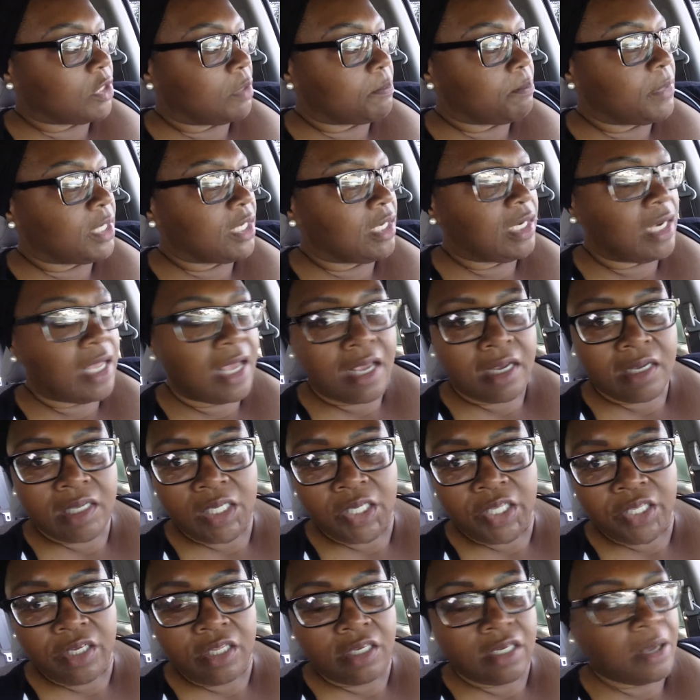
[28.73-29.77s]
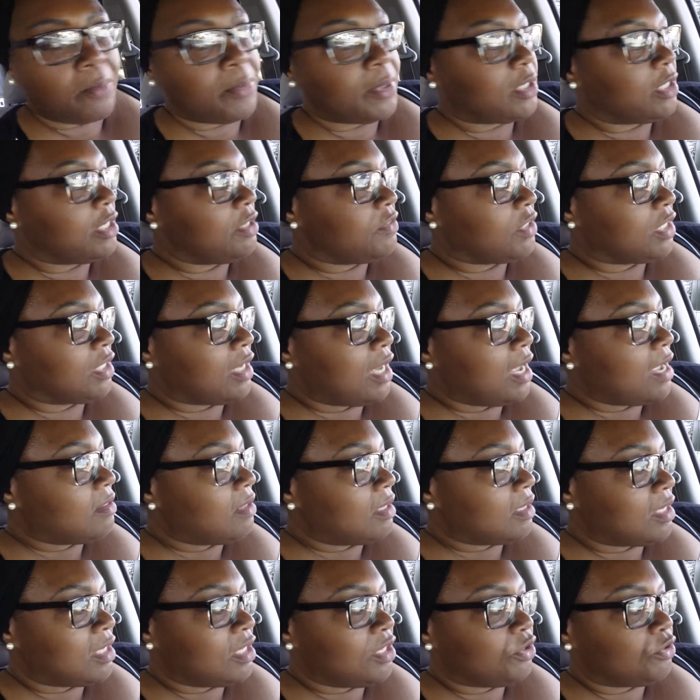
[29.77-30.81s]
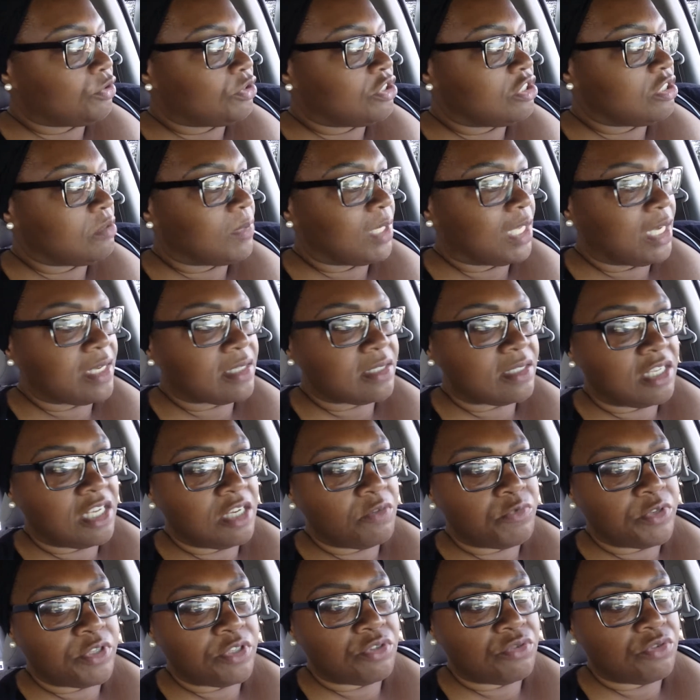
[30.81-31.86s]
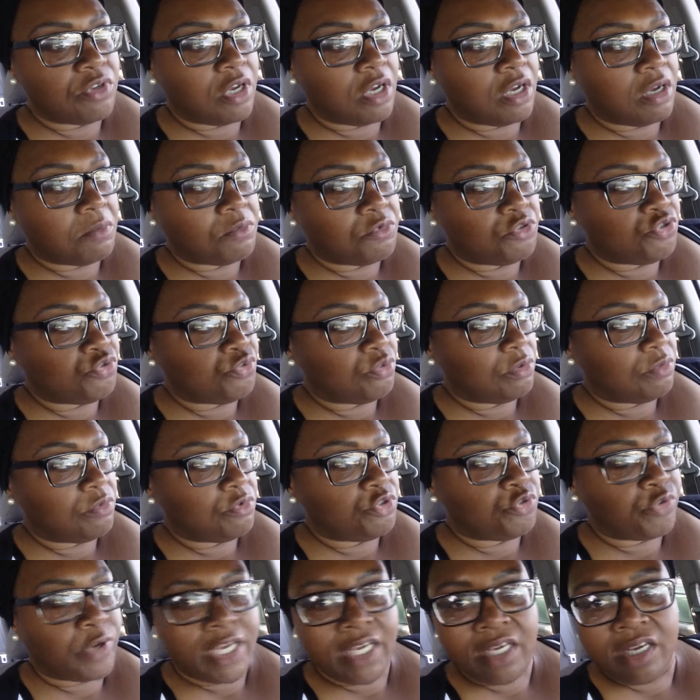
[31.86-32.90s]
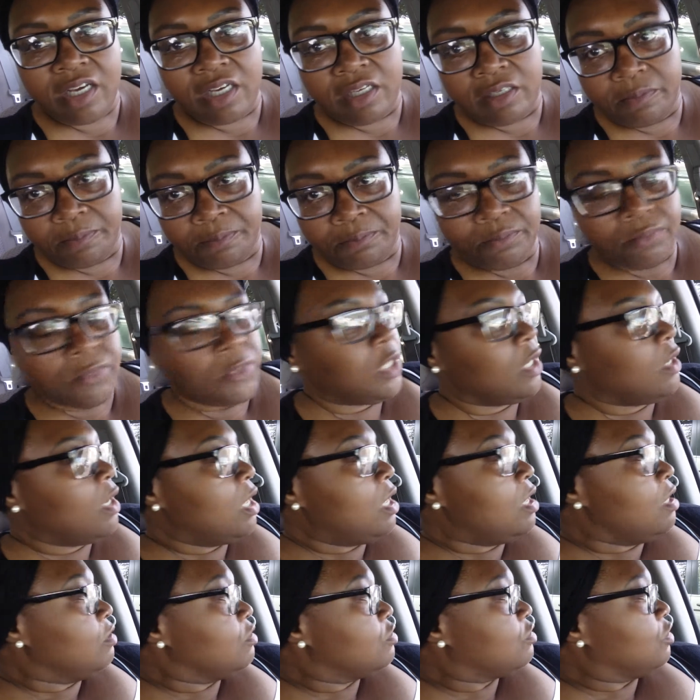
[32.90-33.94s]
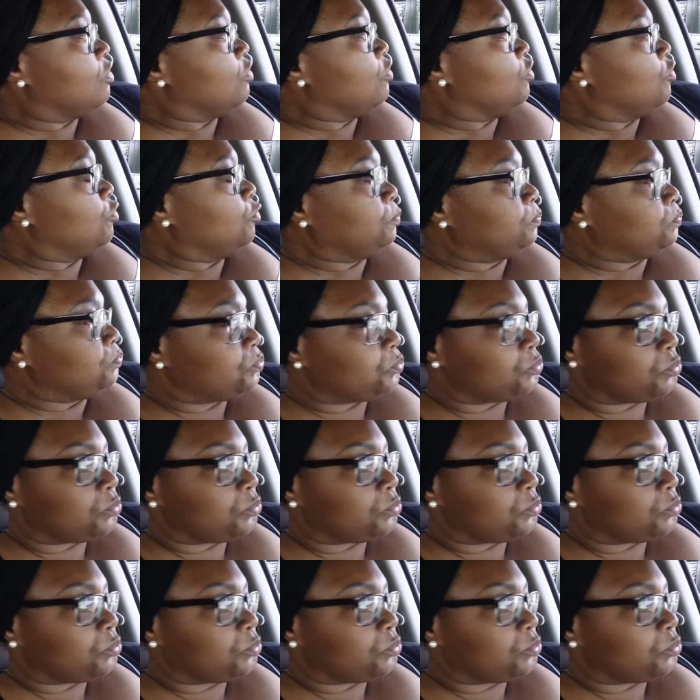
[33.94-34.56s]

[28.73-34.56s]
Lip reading: McLaughlin, and I believe the guy that killed him last name was Drejka. So